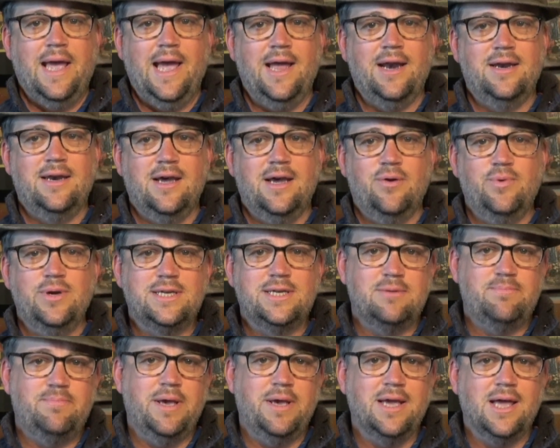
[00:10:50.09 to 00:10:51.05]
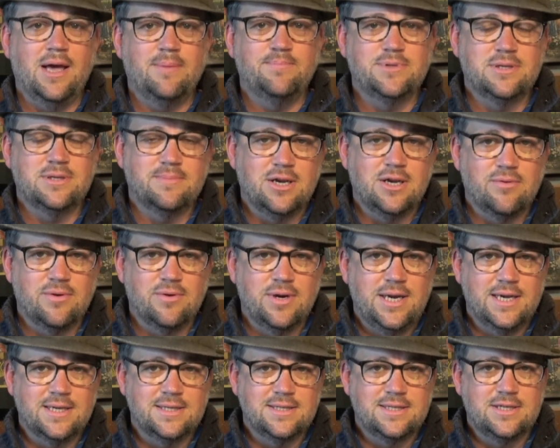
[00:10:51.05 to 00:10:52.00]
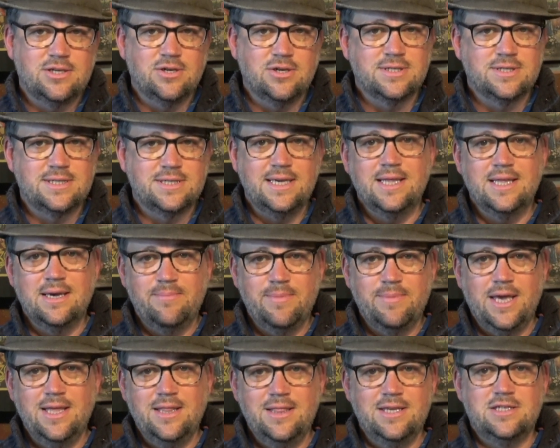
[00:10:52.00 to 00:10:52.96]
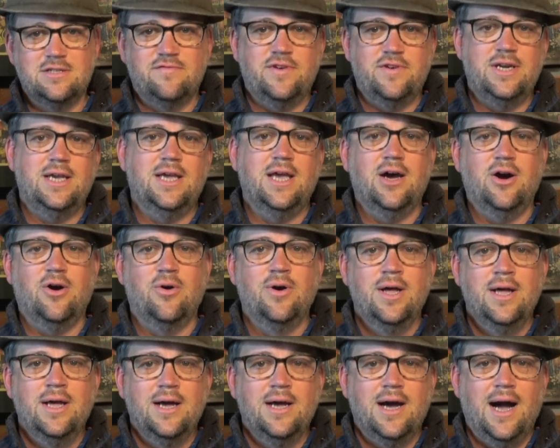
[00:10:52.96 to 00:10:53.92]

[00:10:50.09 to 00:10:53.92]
and we did pick up some ingredients. You'll see them in this video.